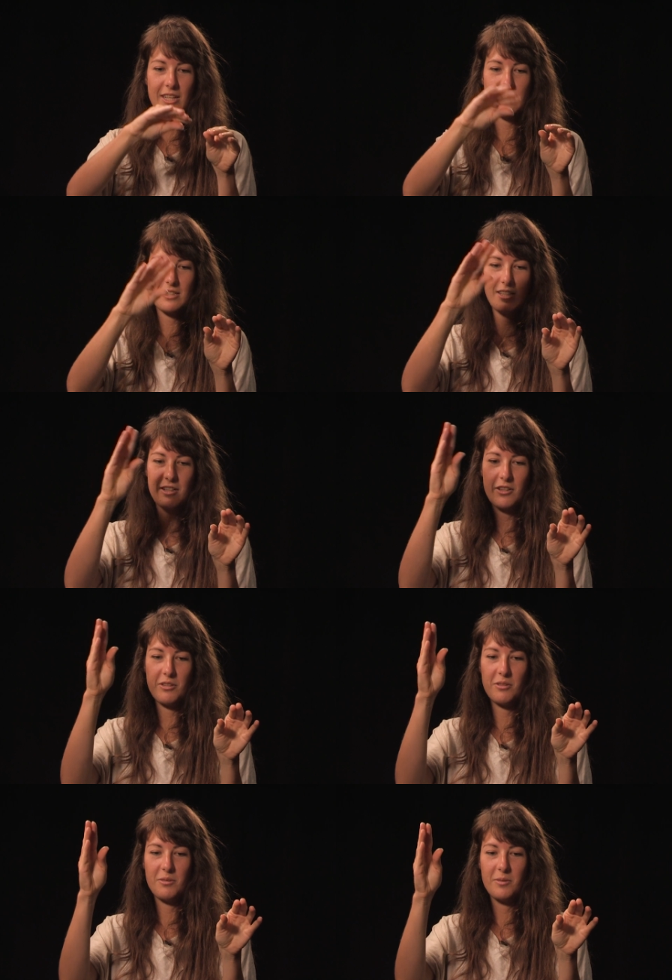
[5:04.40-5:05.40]
vignettes that
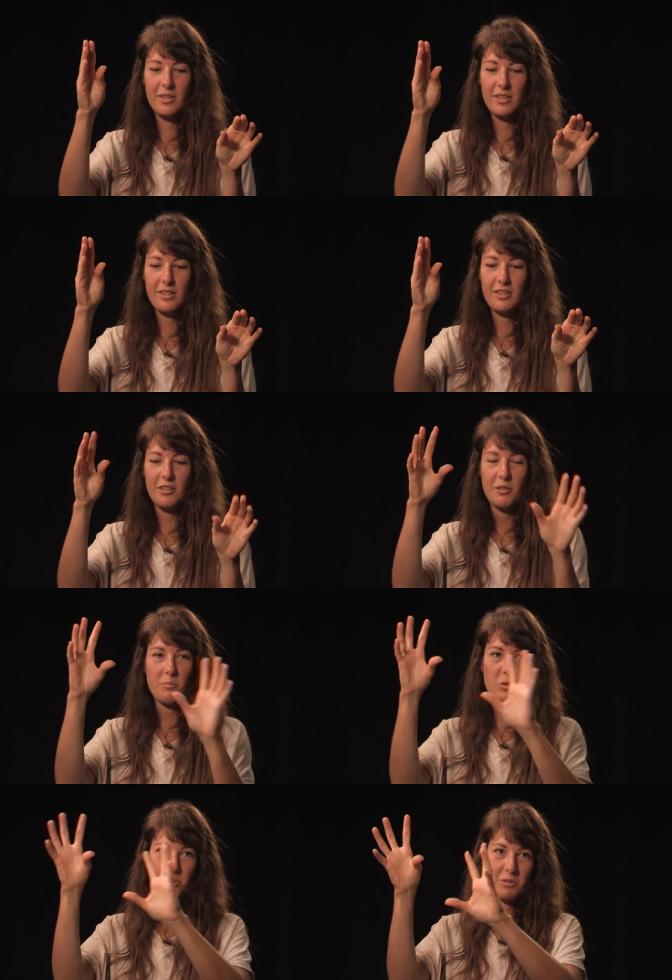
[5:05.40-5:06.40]
go, you know,
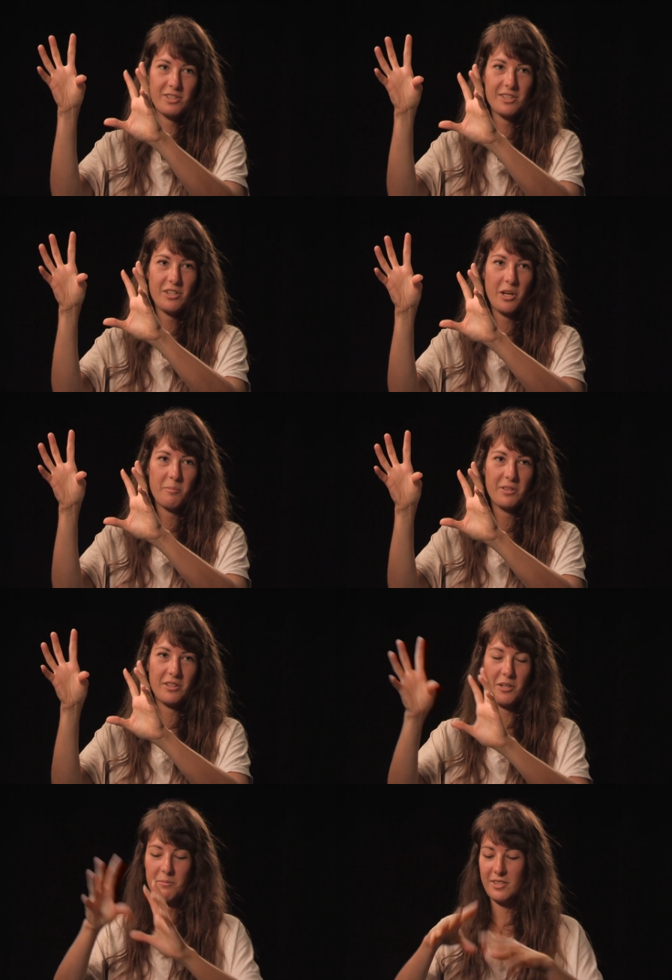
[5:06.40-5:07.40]
are more towards the top
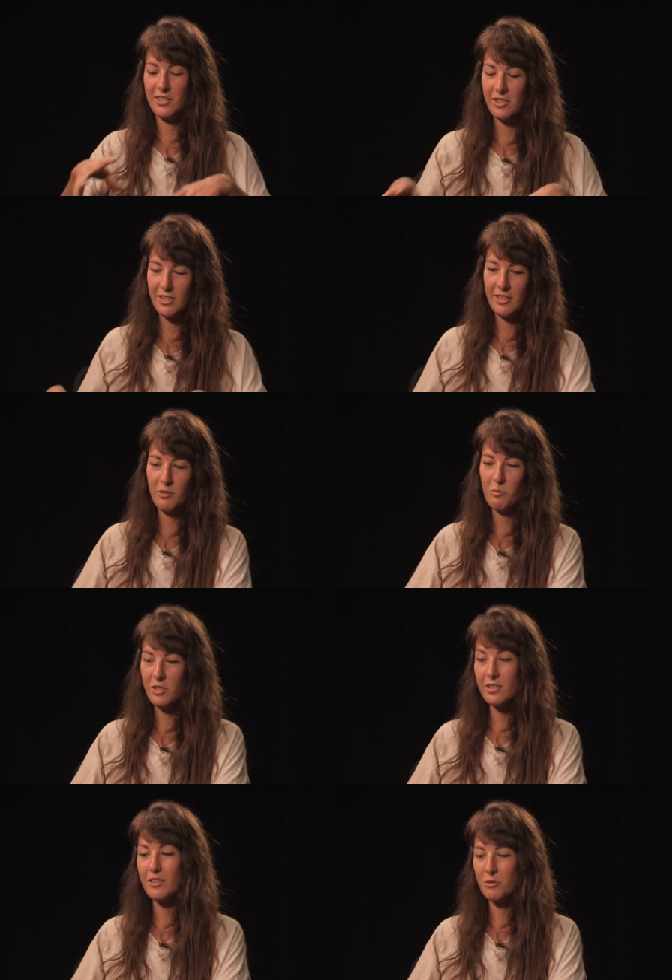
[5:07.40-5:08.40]
of the composition and
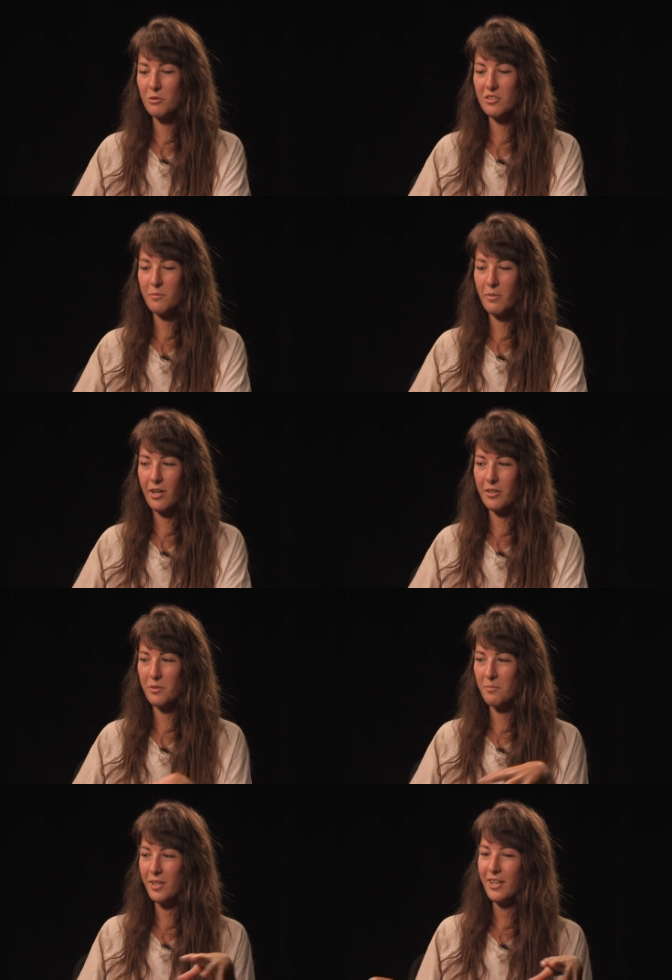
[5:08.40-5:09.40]
ones that are towards the
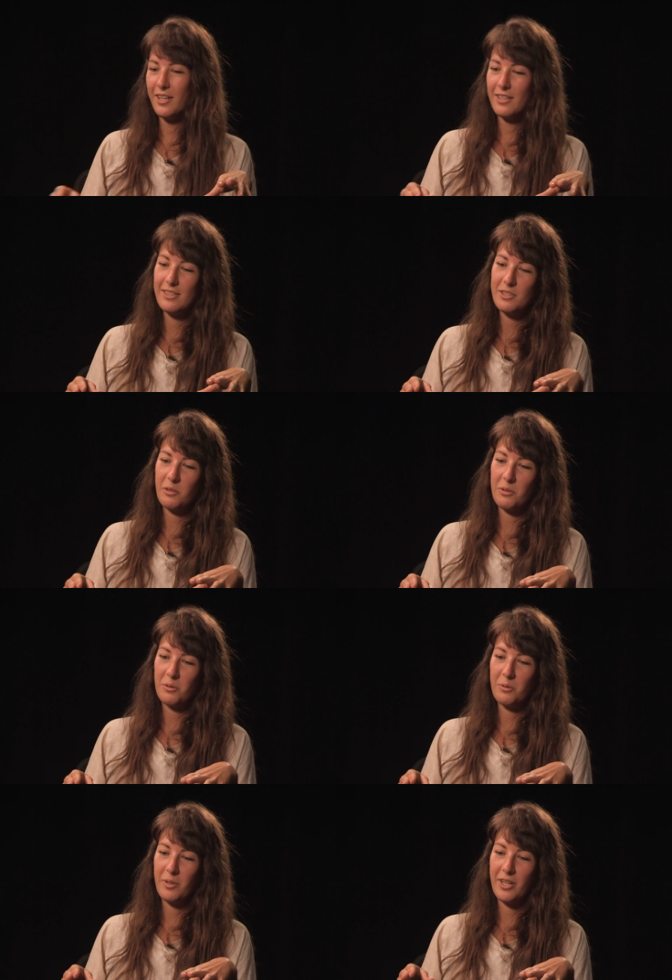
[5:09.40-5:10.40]
bottom.
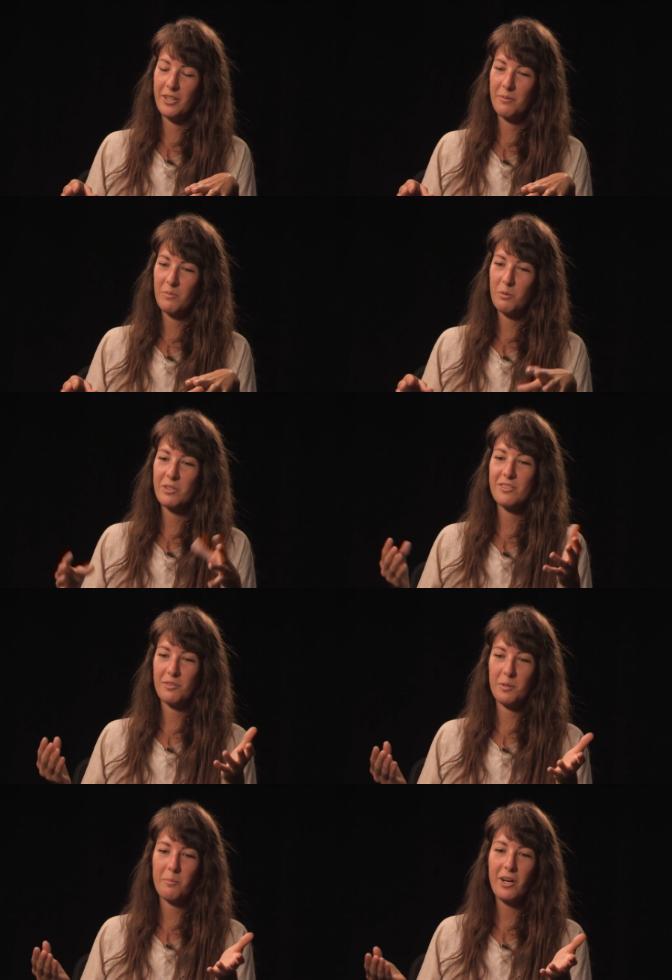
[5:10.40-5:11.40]
So, um, the
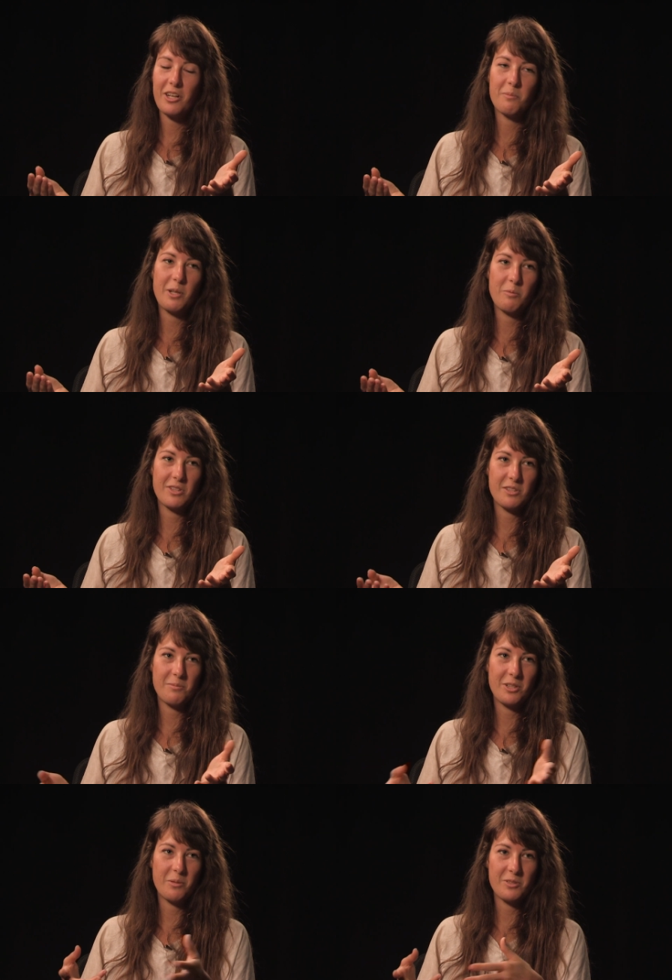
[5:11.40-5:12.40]
ones from the bottom, I want
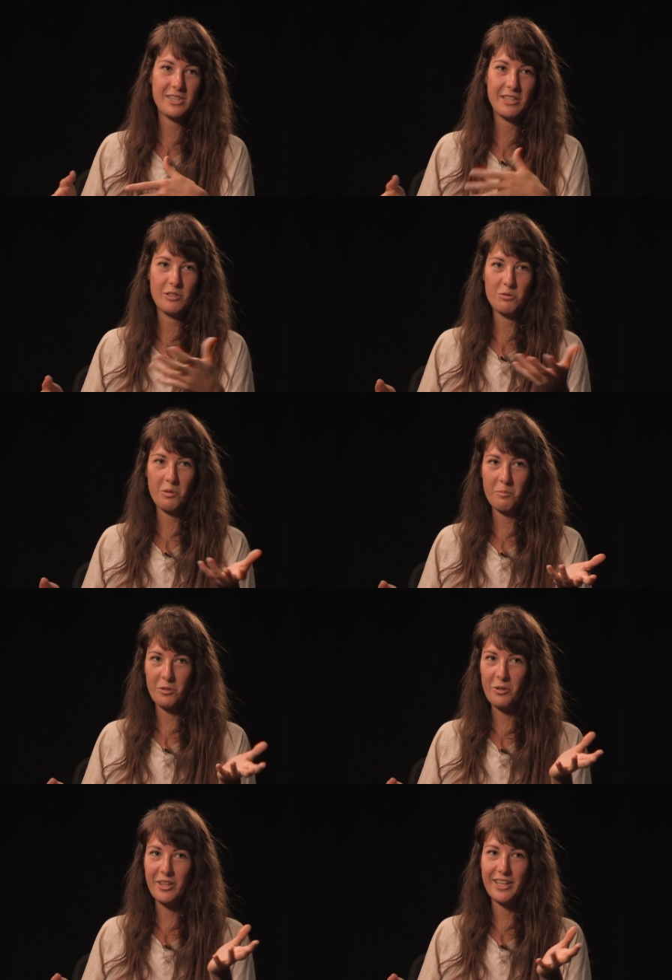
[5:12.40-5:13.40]
to be almost like a
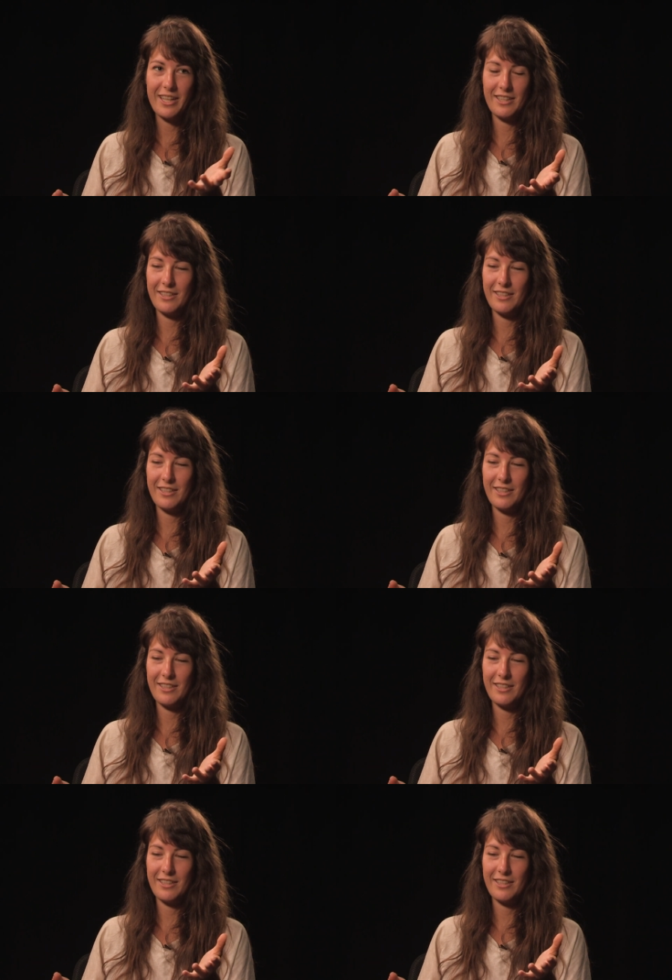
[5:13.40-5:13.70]
trompe l'oeil,